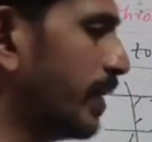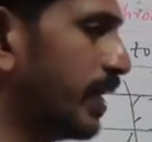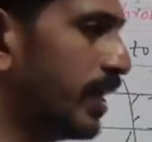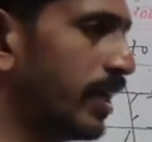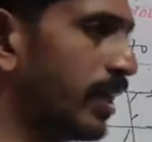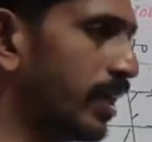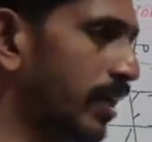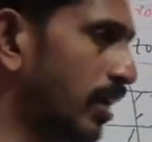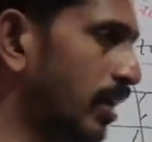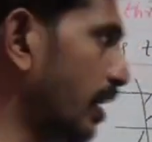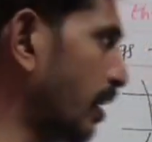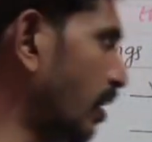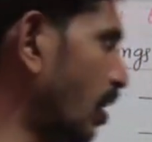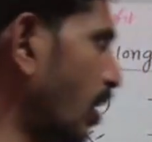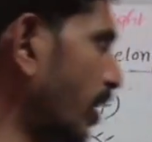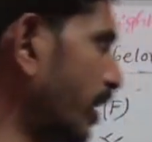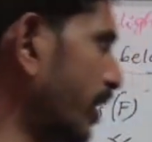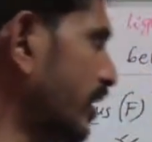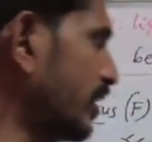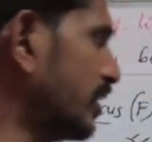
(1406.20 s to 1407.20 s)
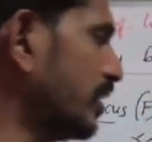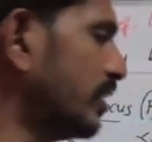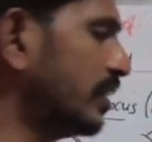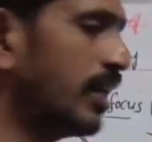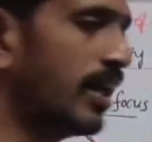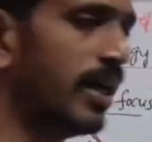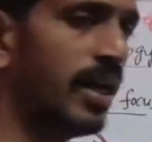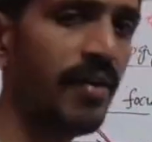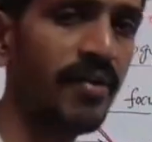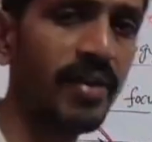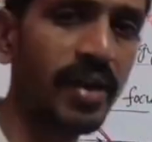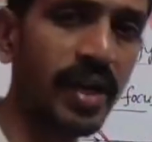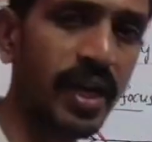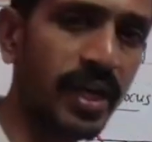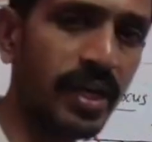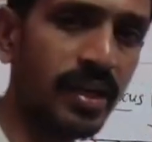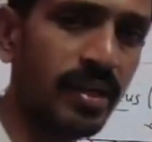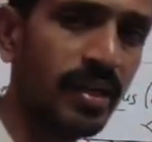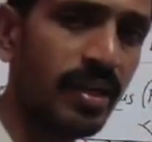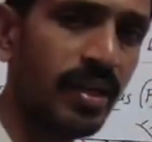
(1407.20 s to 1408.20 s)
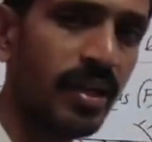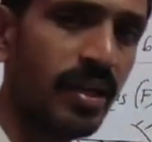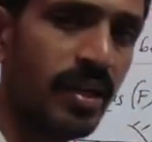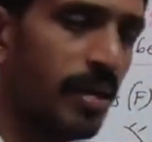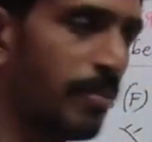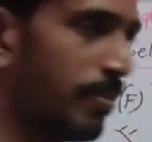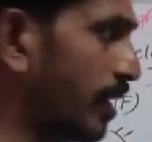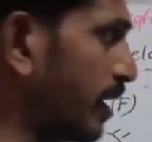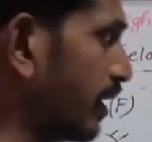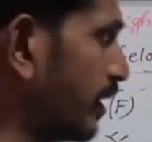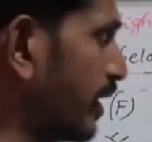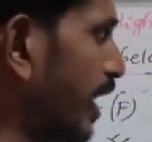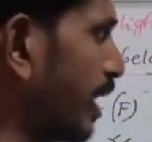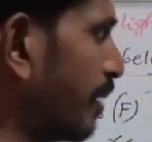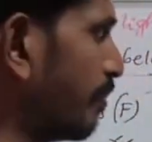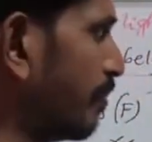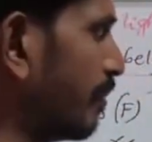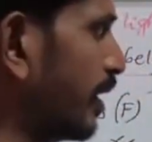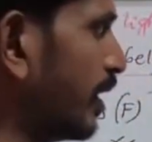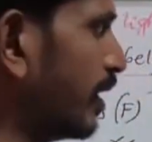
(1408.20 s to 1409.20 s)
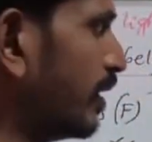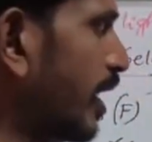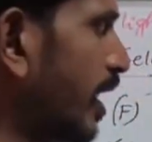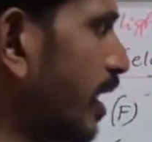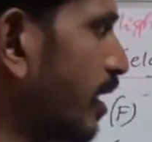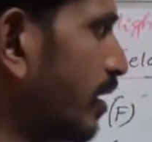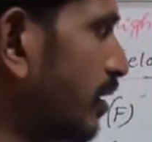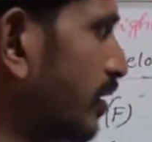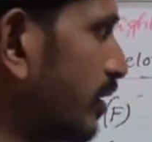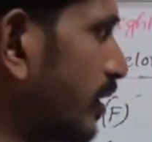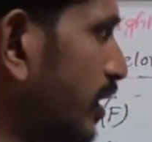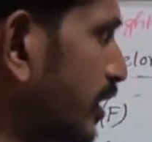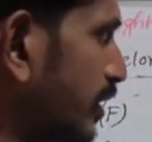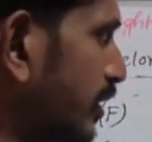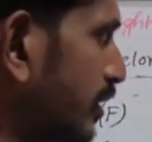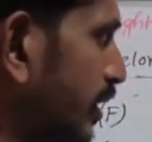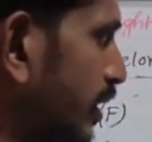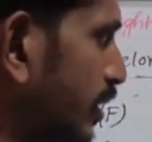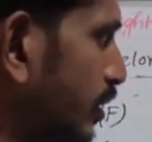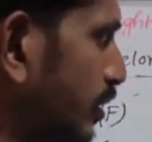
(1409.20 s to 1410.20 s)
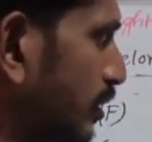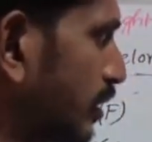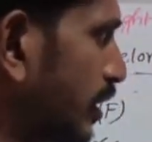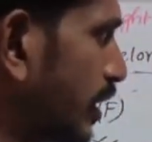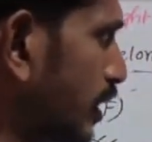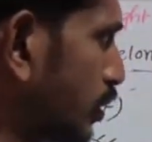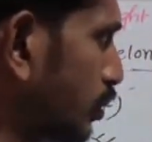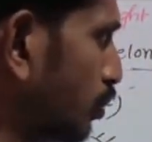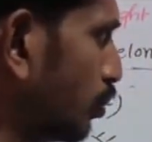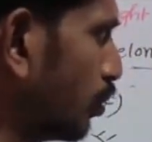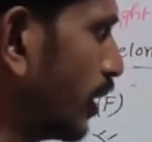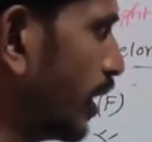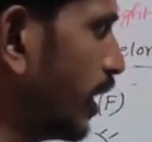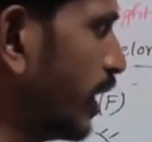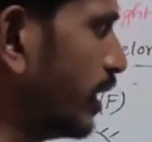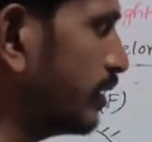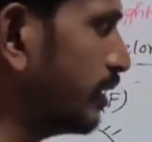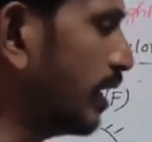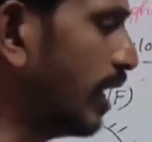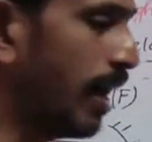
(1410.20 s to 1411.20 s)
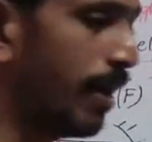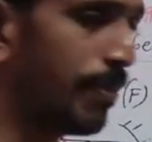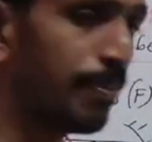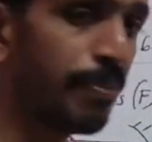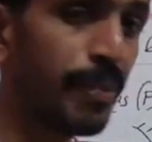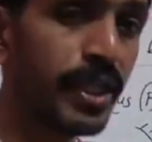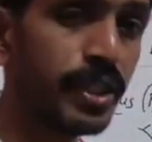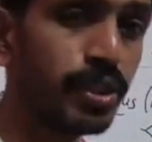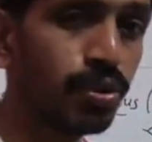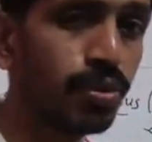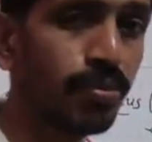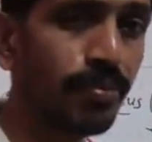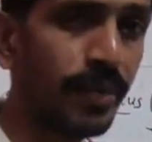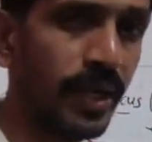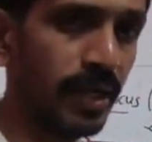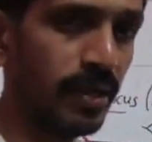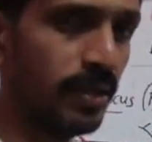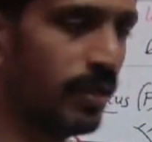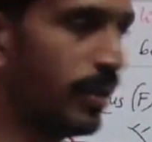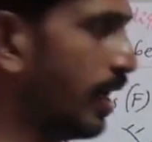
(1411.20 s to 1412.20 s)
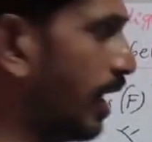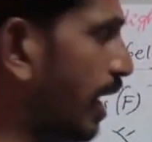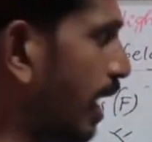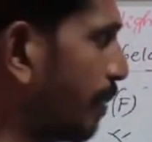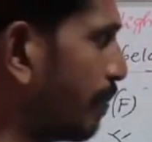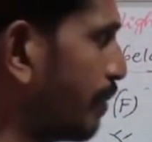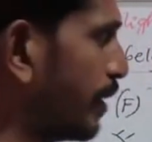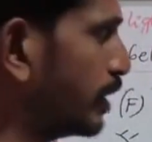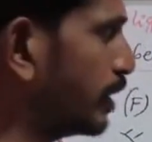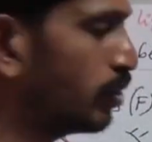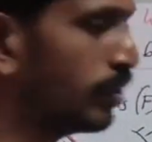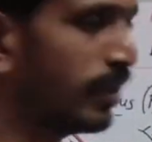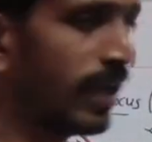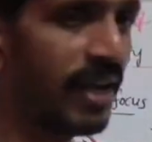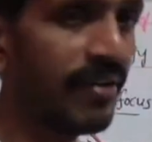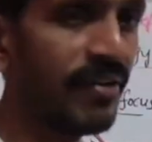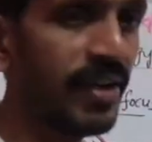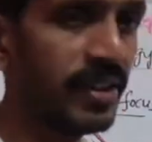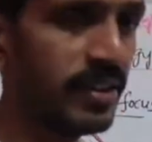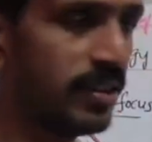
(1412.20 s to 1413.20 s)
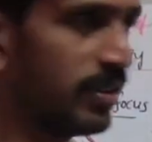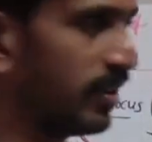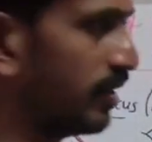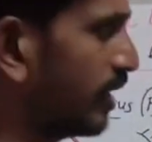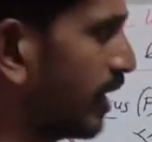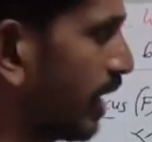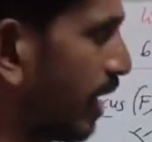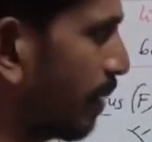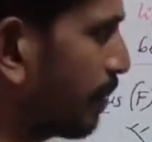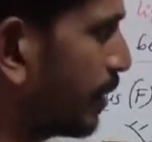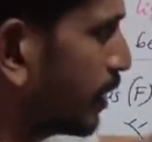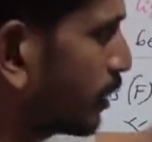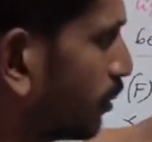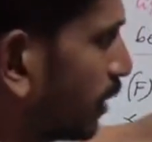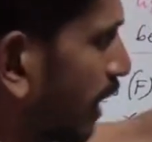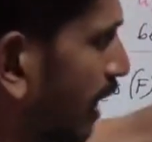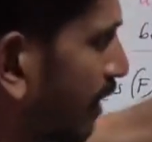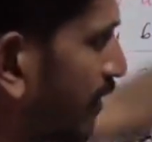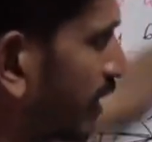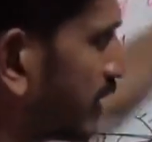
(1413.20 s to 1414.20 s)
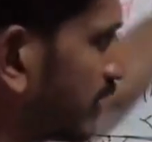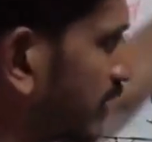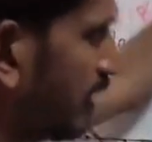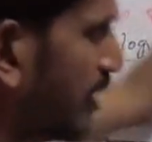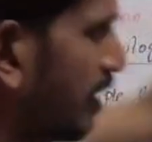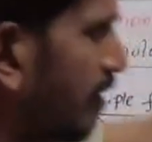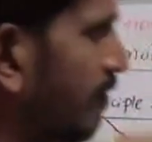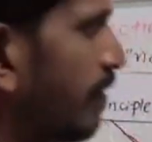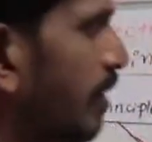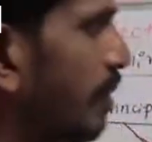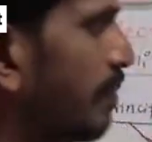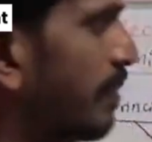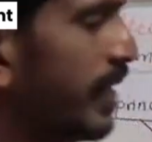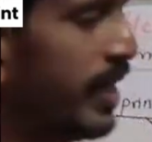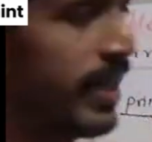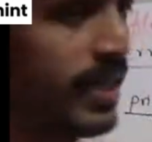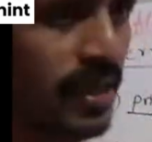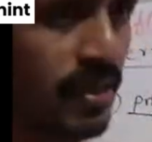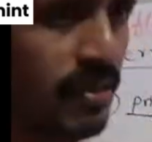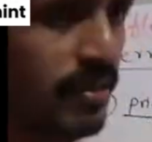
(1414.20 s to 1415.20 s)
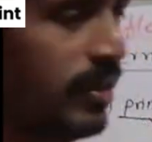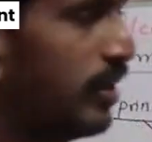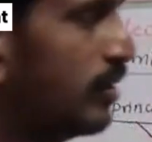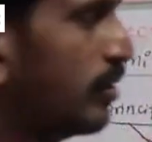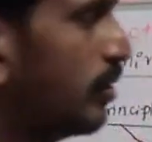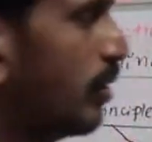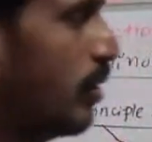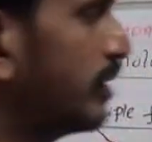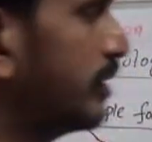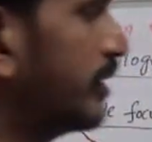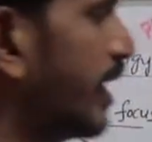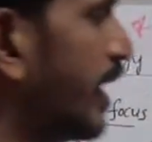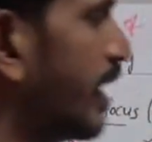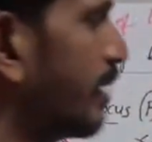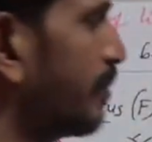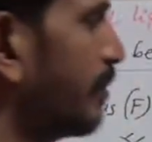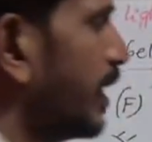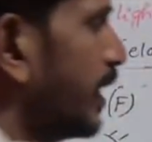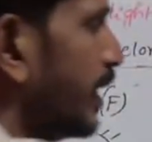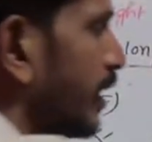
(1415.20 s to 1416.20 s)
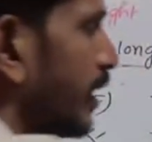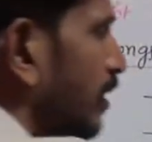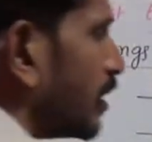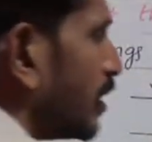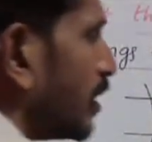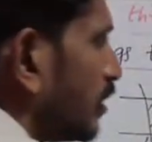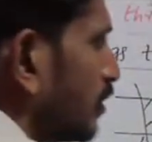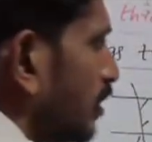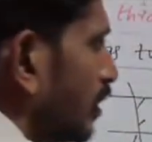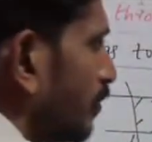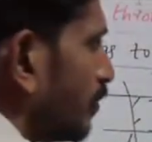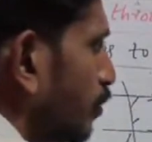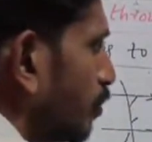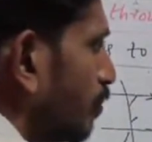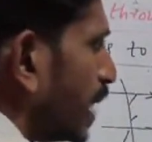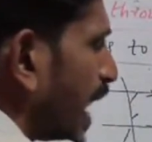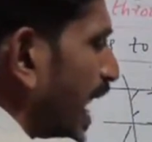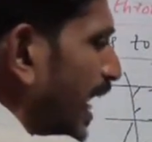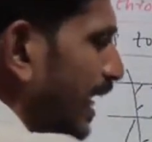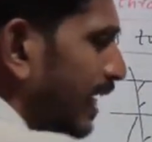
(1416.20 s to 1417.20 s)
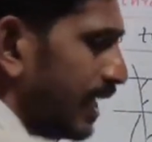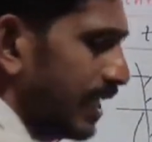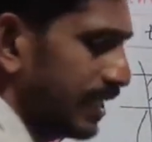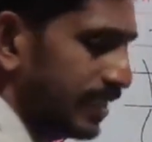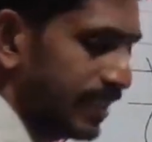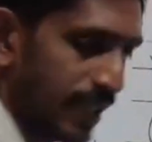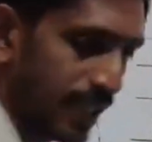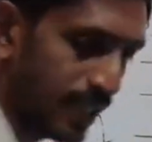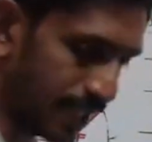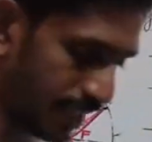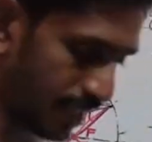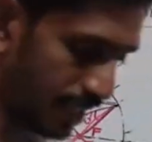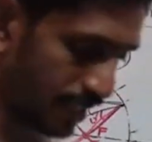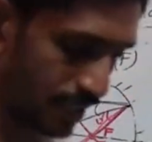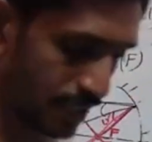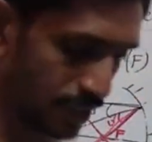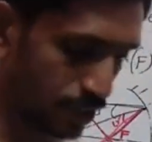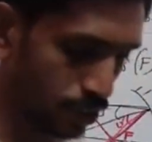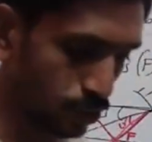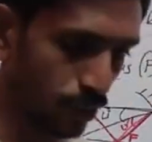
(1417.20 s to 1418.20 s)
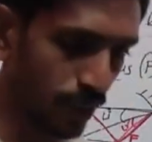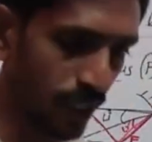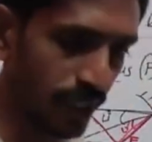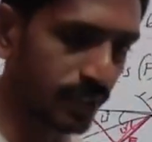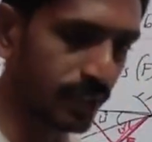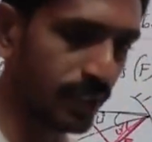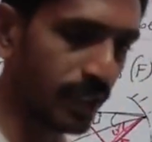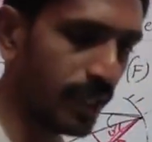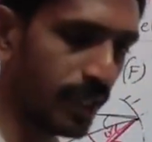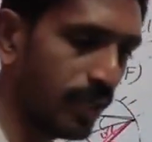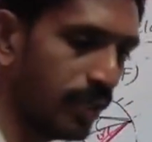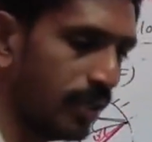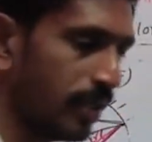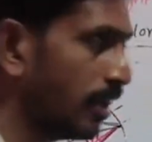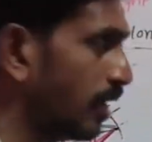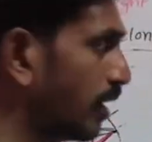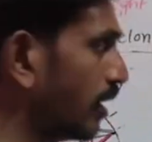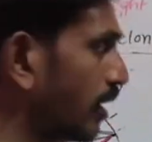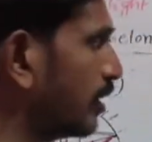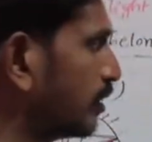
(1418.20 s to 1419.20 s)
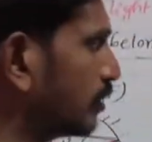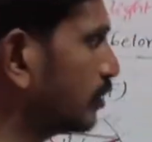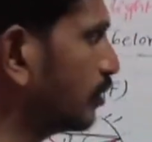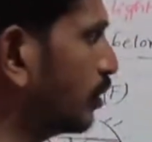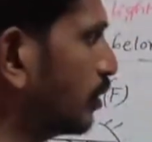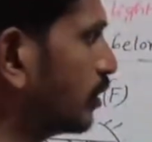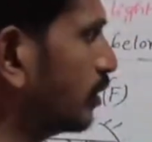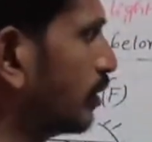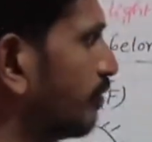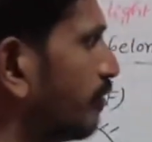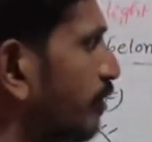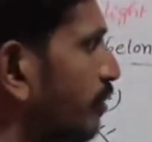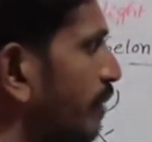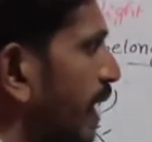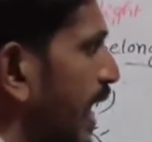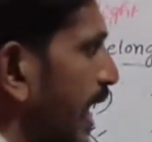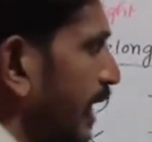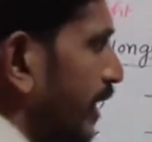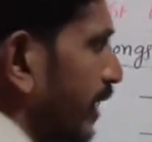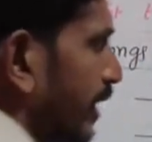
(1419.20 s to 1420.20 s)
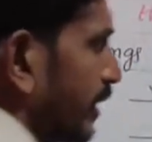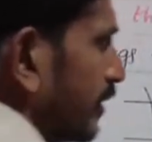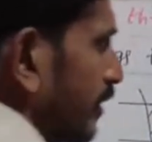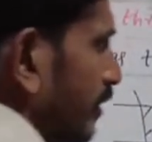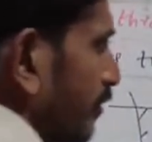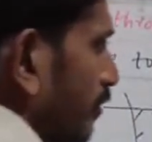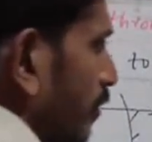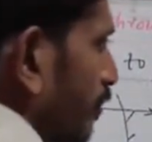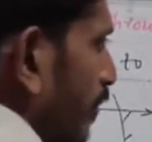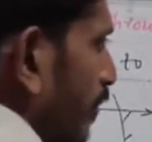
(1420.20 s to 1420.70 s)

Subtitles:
meeting or not reaching the our eye, but they are meet. They are these two rays appears to meet, appears to diverge. They are appears to diverge from it here. So they are meeting. If you back trace it here, these two rays here. So if you back trace